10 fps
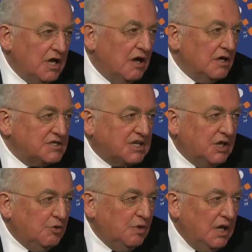ask
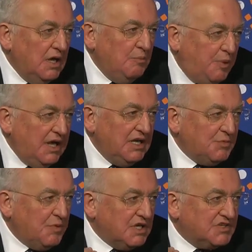you, please
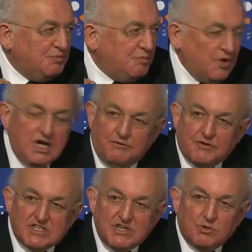be as brief
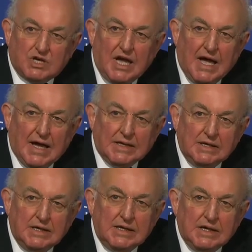as you can
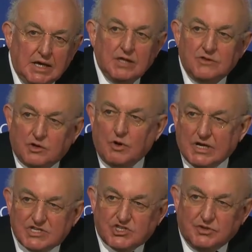in the
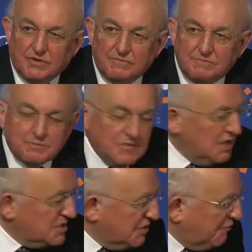question?
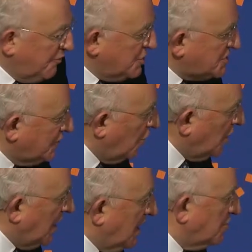So first of
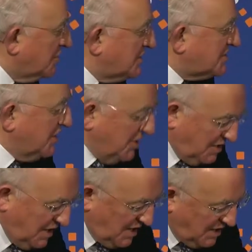all, I'm going to
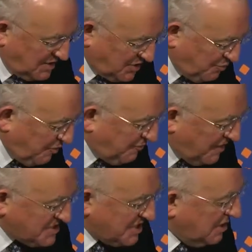turn to
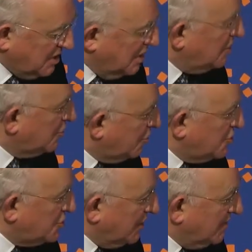Professor
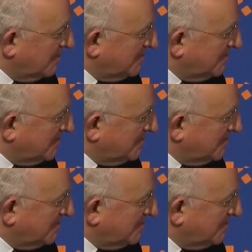Inoguchi.